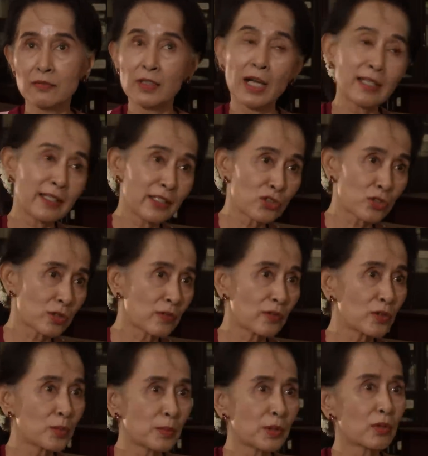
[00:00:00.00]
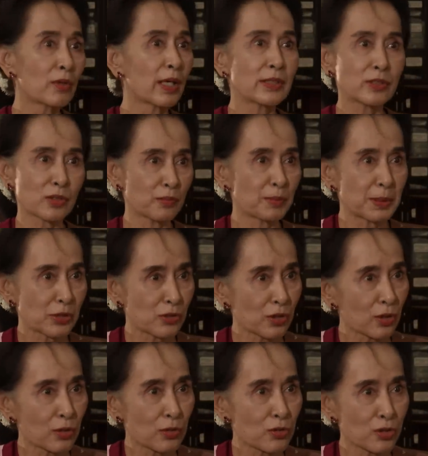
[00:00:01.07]
violation of human rights, of
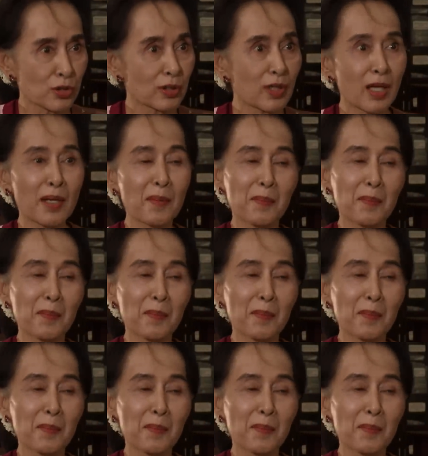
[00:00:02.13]
persecution